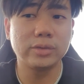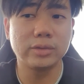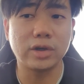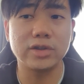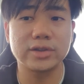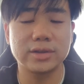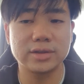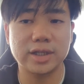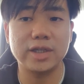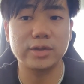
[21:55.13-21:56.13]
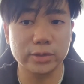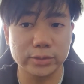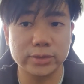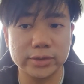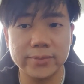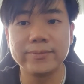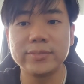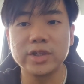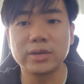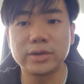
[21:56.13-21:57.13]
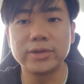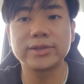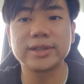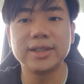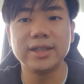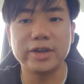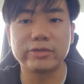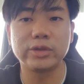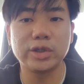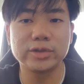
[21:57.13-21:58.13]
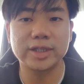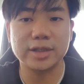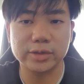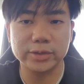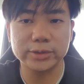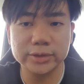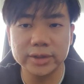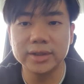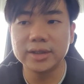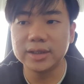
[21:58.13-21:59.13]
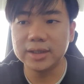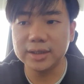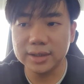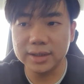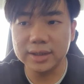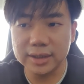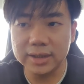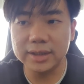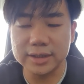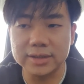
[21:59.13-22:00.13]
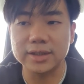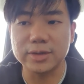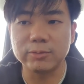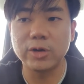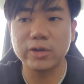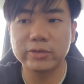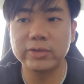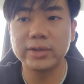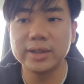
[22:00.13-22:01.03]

those status. Thus, if no status is involved,